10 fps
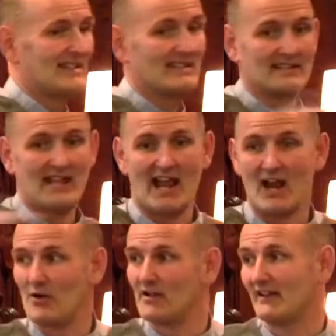and
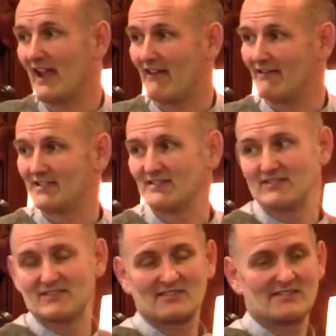our
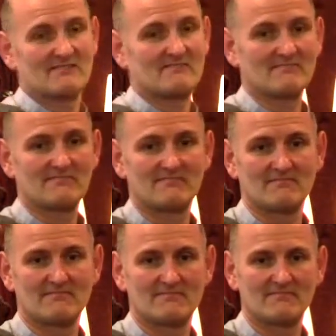inheritance.
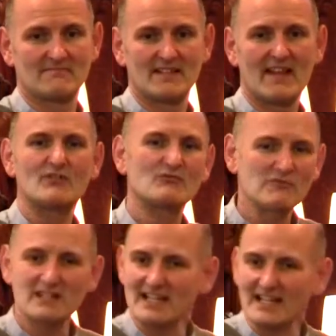It was
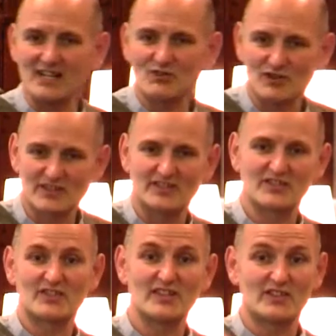really interesting to
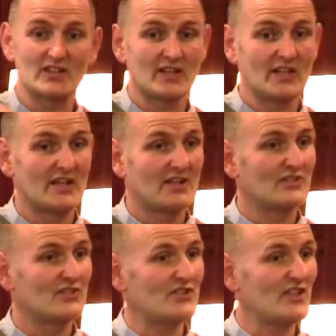see the,
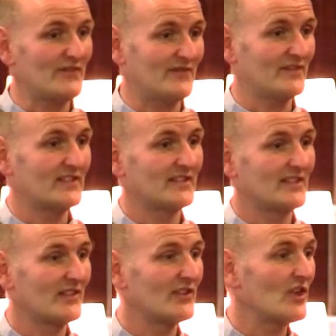the shift
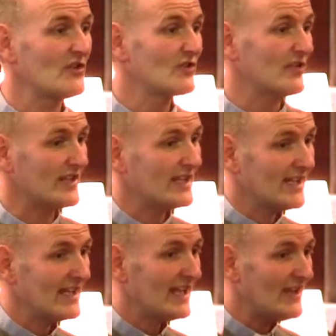that goes on,
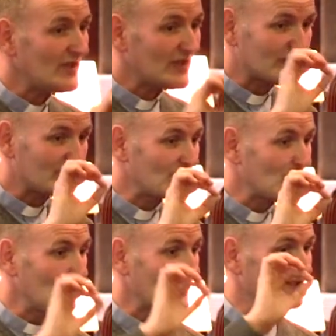even at the
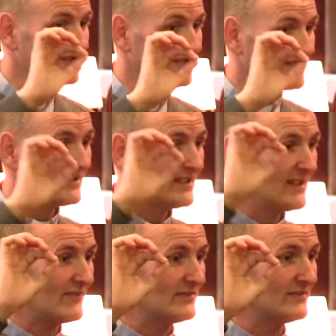smallest
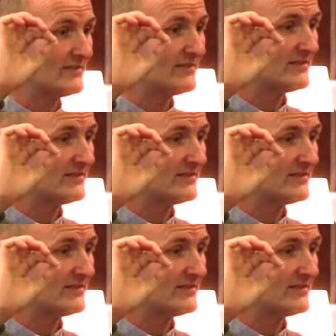level.